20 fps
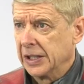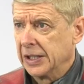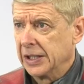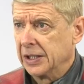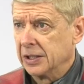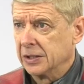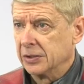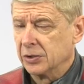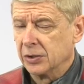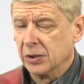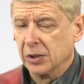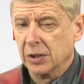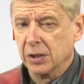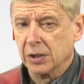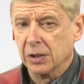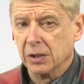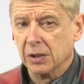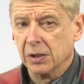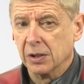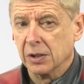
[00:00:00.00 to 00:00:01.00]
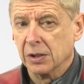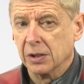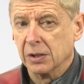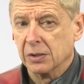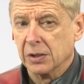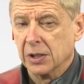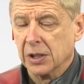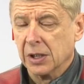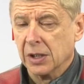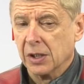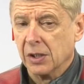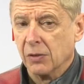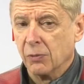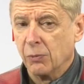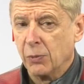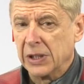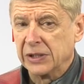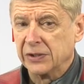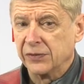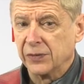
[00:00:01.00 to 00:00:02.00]
And
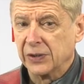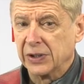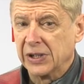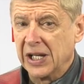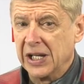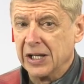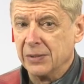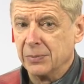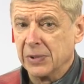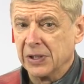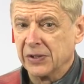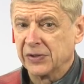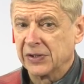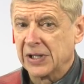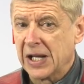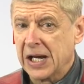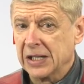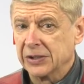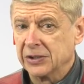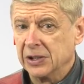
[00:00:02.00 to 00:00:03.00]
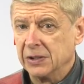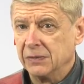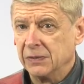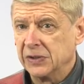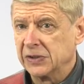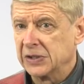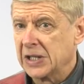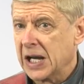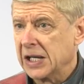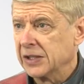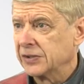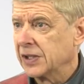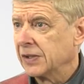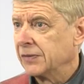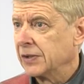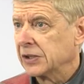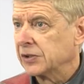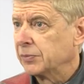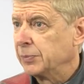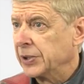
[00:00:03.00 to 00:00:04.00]
once the game has started, these guys
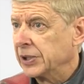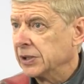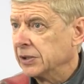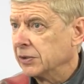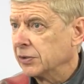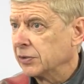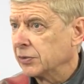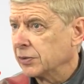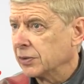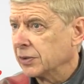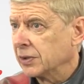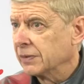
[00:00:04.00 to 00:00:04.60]
have experience.